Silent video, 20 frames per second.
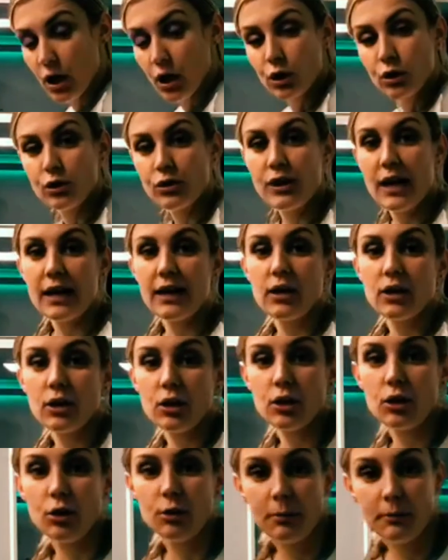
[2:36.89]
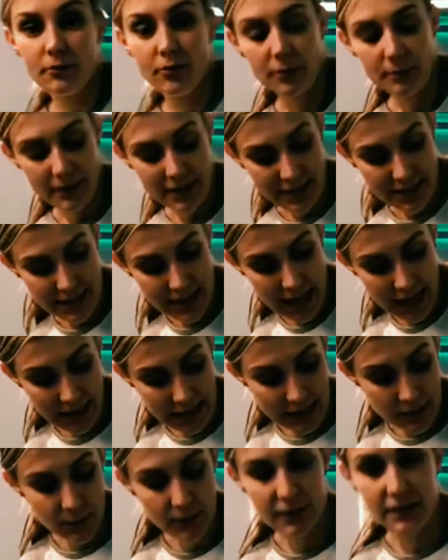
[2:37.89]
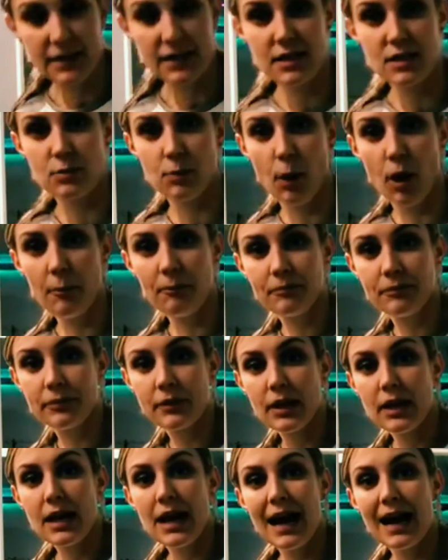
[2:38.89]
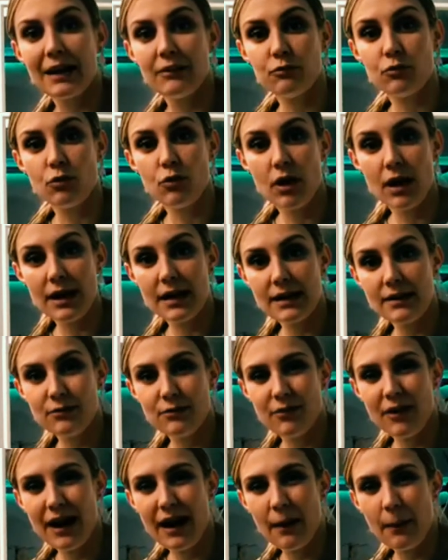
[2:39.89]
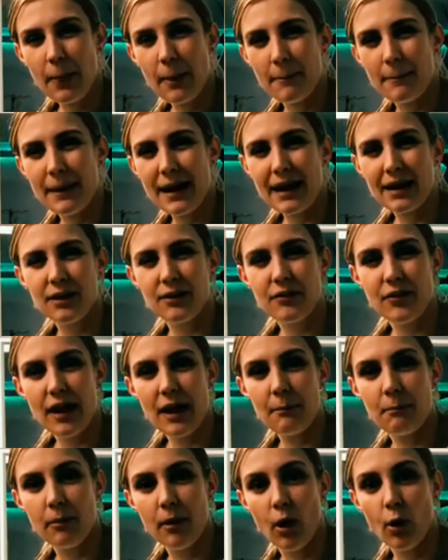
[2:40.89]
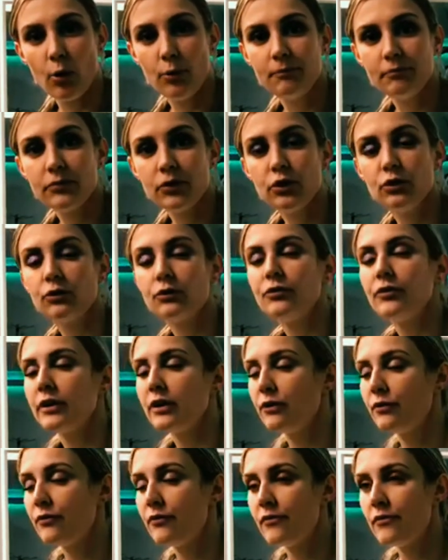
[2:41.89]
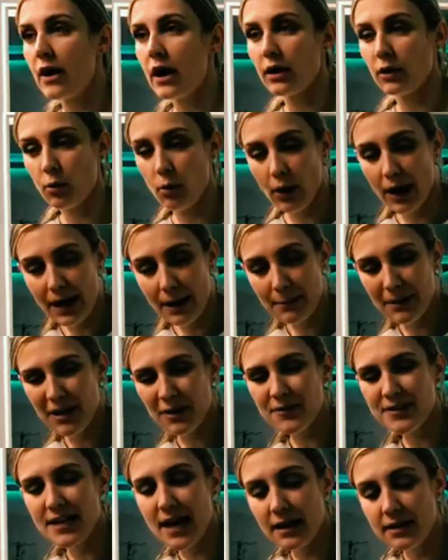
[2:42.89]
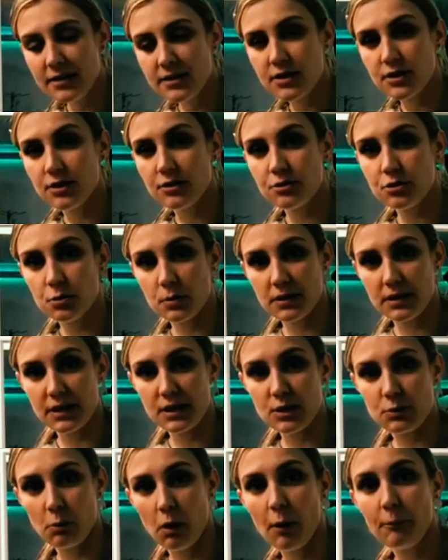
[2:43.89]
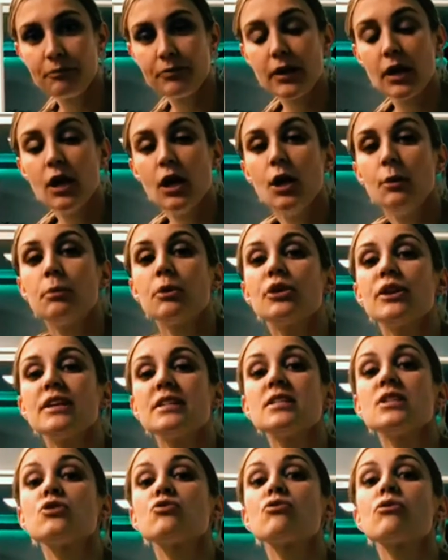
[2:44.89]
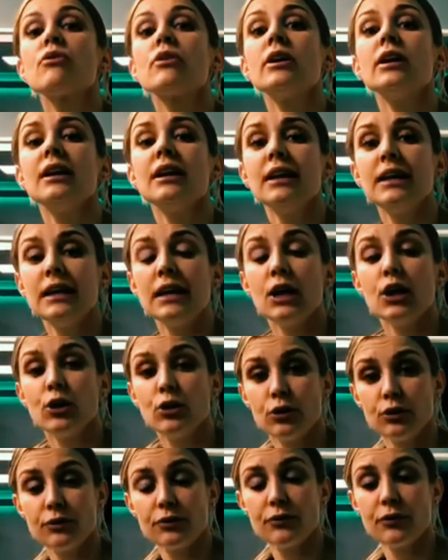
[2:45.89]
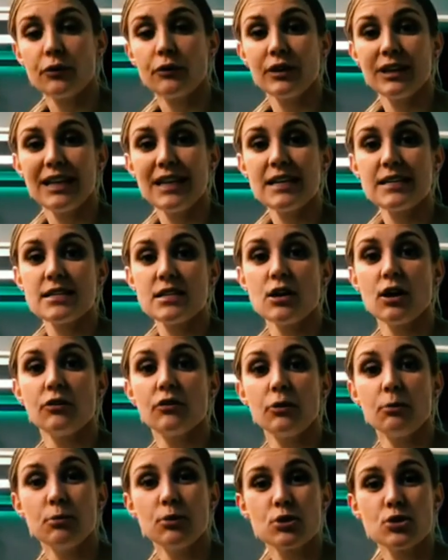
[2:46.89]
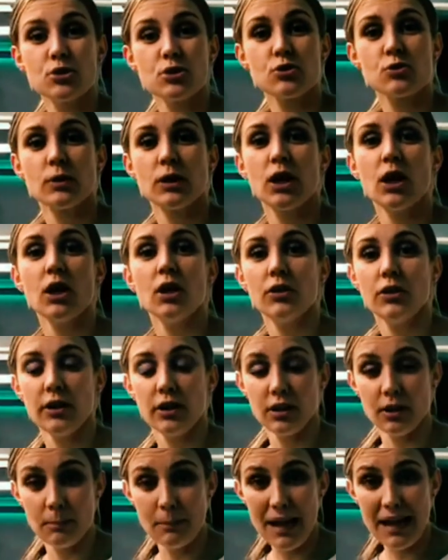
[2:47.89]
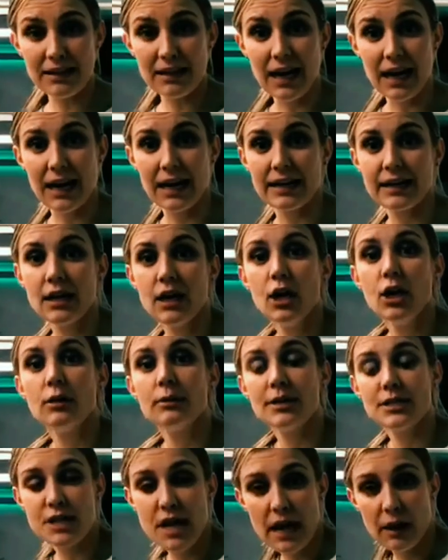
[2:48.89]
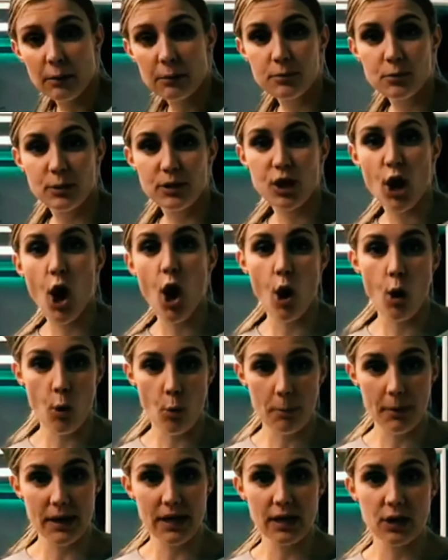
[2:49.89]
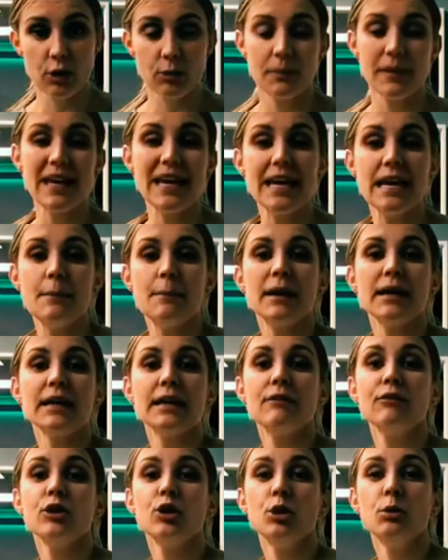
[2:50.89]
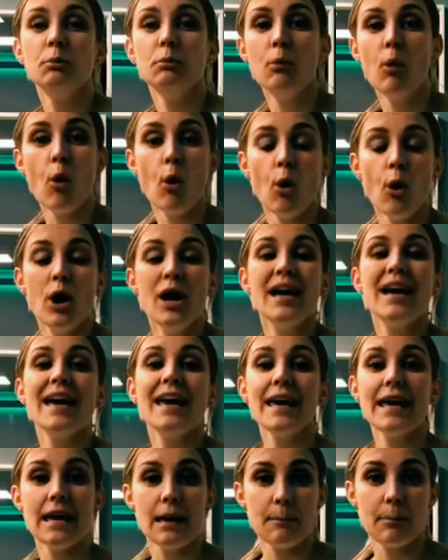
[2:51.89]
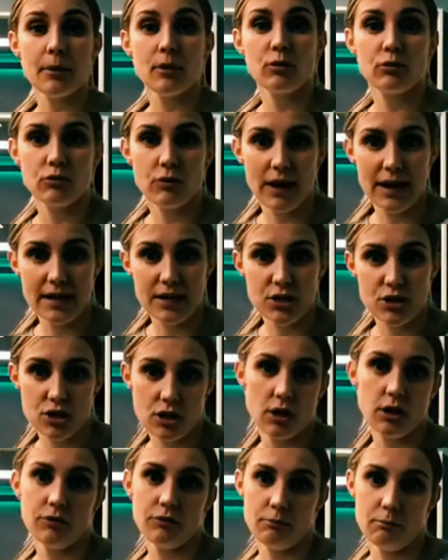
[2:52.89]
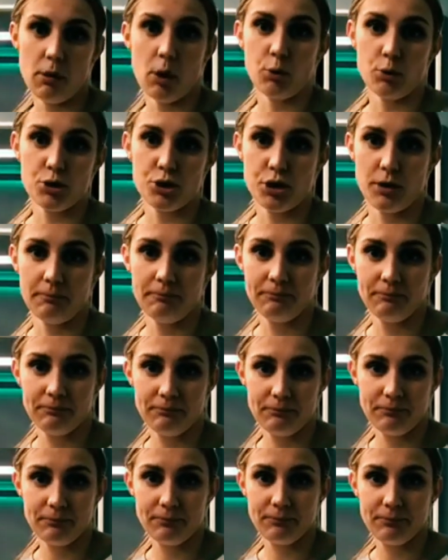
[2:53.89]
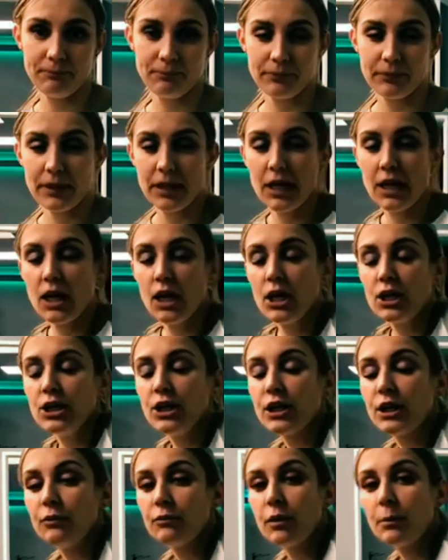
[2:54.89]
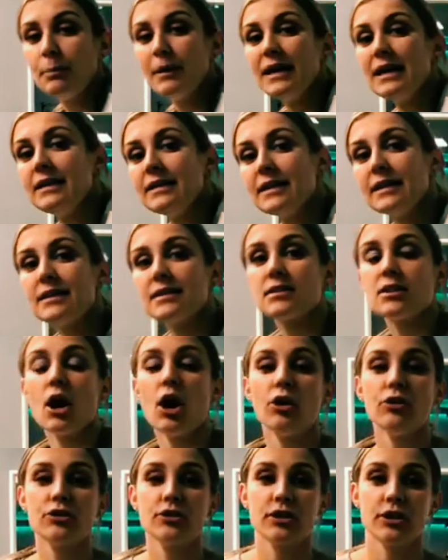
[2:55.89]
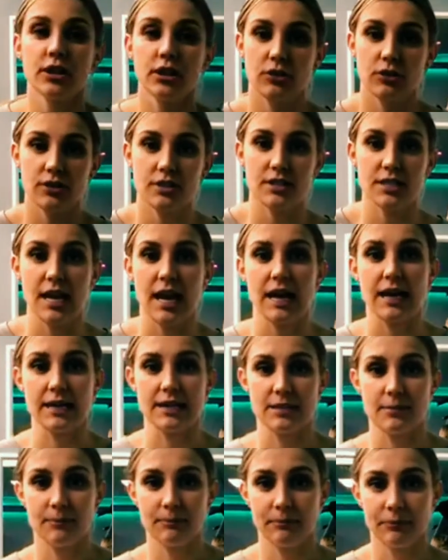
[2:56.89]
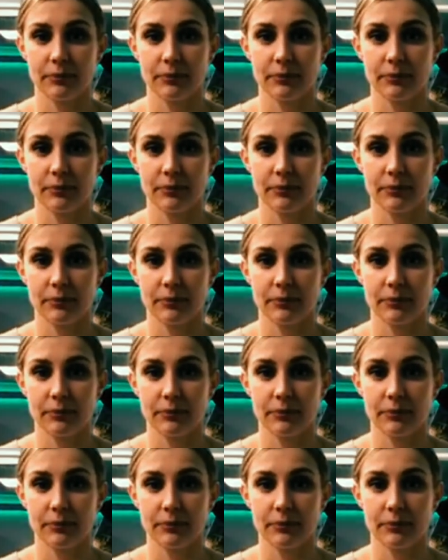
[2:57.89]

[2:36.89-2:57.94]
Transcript: You're then going to come from the side with this one, and right round the back of that bone, you'll feel quite a bit of tenderness with this one, but this is really good for releasing off the muscles we call the lamellae, which helps with opening up the hip and giving you more hip range of motion. You can repeat this onto the other side.